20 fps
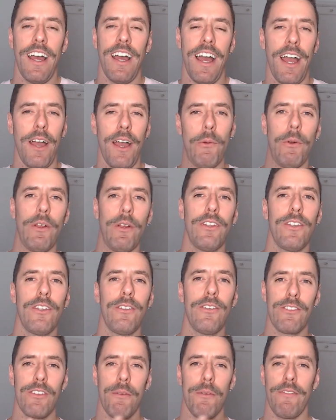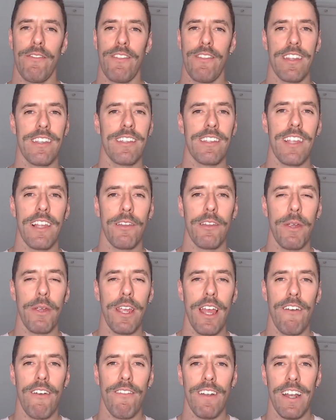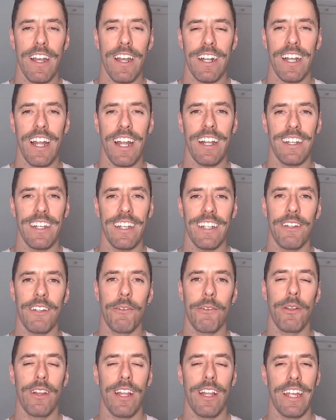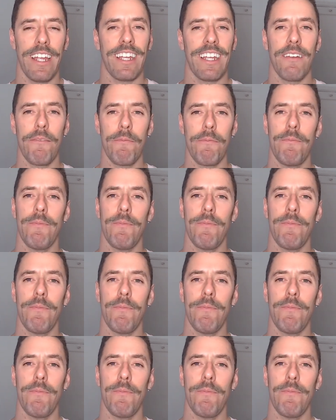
we'll use some of the things that we have learned, and it will like